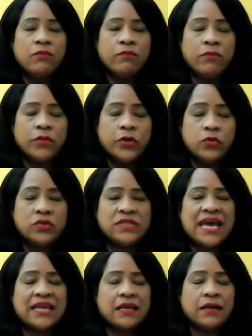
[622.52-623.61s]
Use
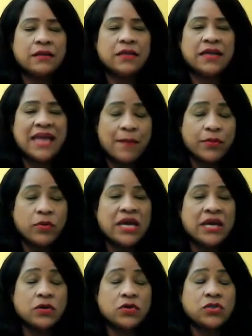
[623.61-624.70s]
that, the capital
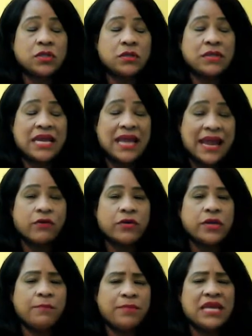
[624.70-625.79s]
letters, that
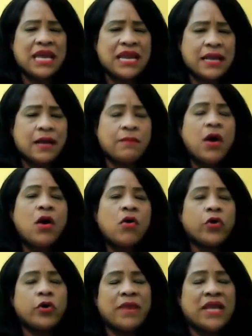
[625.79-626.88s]
acronym BAM, or
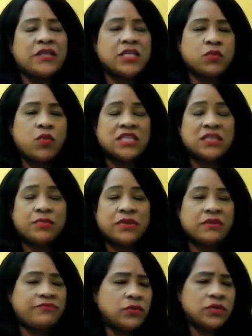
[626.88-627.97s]
you may just want to put the
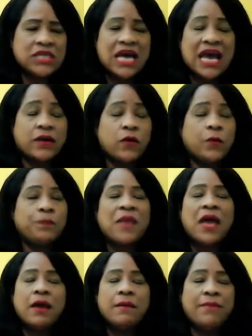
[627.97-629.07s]
full title,
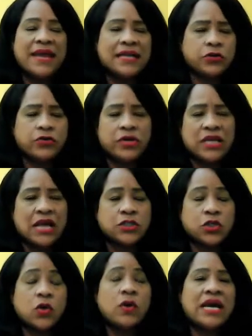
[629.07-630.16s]

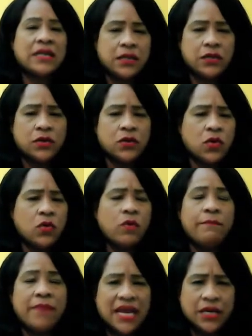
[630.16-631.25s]
Bacteriological Analytical
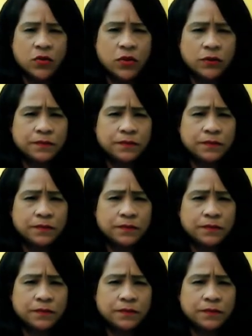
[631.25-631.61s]
Manual.